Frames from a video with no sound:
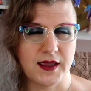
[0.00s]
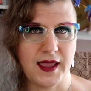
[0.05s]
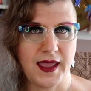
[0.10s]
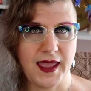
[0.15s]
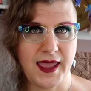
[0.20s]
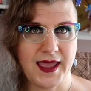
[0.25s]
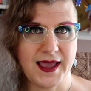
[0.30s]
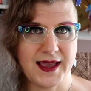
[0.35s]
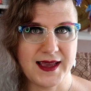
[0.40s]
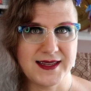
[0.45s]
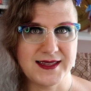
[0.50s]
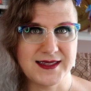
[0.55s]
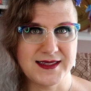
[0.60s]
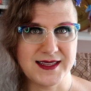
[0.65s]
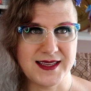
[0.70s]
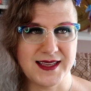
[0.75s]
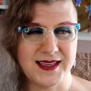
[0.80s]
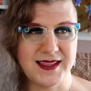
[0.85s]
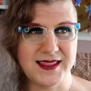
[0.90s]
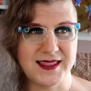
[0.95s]
And
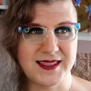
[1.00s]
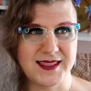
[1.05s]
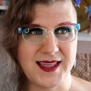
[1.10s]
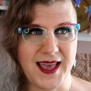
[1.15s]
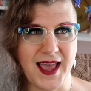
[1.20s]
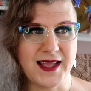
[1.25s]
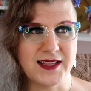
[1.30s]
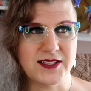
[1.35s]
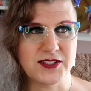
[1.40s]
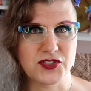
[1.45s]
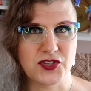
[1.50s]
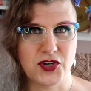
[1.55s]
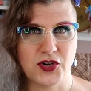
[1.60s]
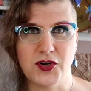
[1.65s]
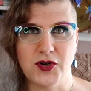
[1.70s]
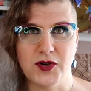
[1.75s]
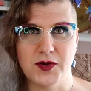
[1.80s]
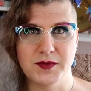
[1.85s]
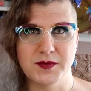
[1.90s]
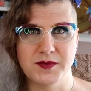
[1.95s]
that
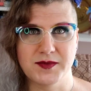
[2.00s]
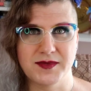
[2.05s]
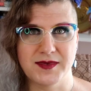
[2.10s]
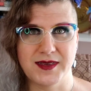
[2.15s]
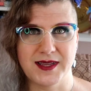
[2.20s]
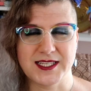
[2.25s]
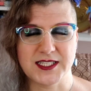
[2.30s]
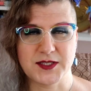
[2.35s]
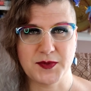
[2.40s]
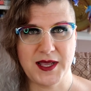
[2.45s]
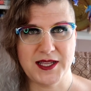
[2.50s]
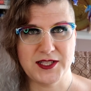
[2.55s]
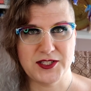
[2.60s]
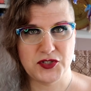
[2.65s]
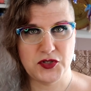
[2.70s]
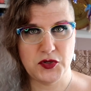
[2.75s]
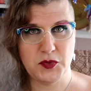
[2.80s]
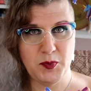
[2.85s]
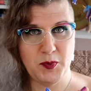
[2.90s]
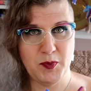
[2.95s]
term expands
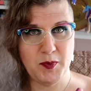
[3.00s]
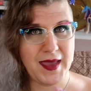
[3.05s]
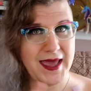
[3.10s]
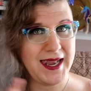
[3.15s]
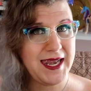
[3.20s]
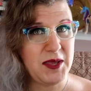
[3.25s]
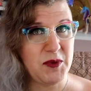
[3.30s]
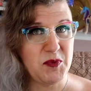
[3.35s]
to many,